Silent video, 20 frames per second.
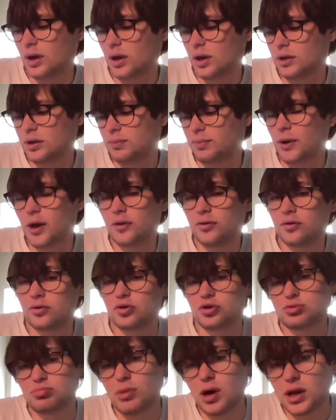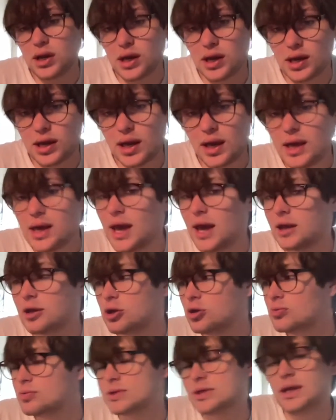depositors' money and
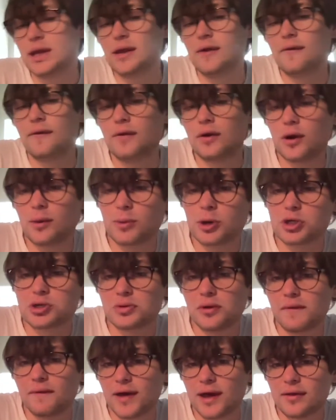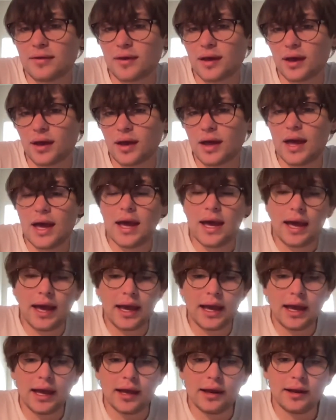use it in commercial investing.
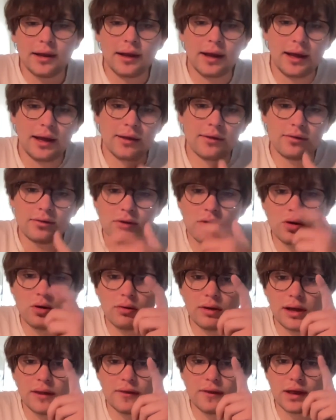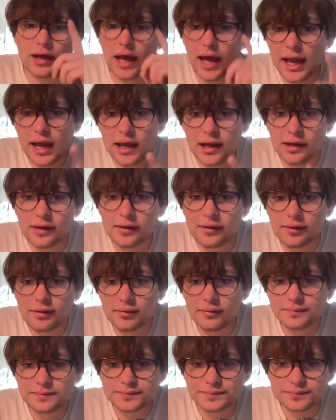And so in the 80s,
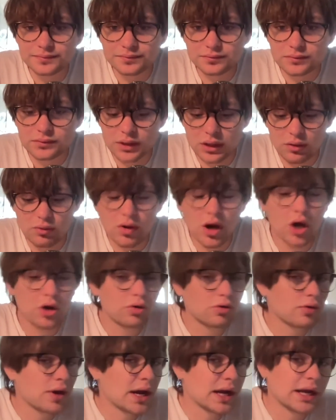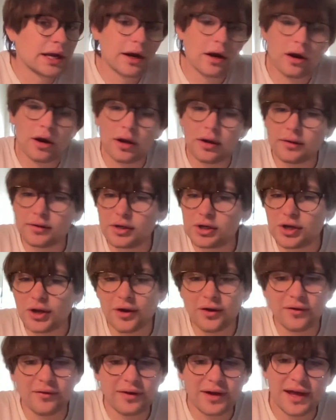Ronald Reagan era,
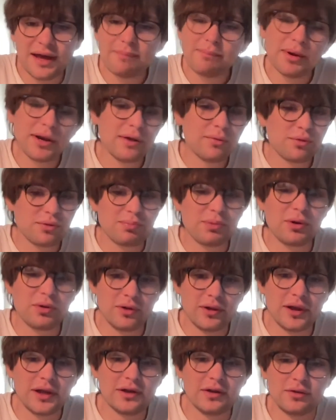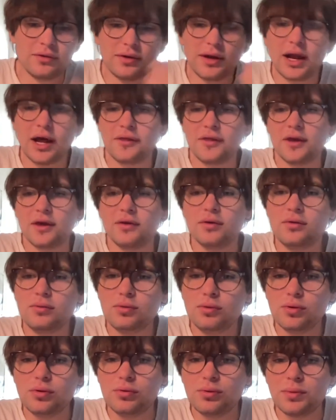but it was Bill Clinton who did. I think
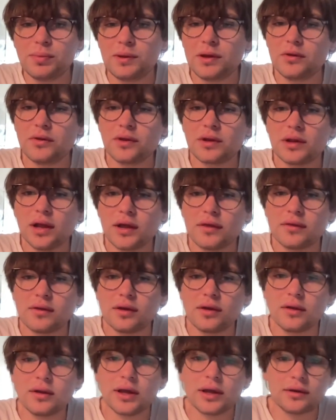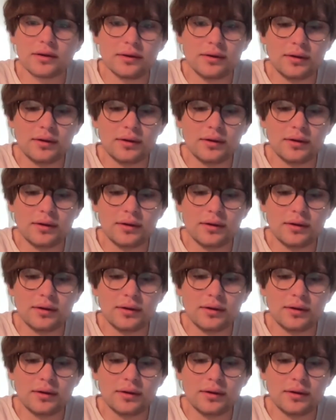who repealed the Glass-Steagall Act.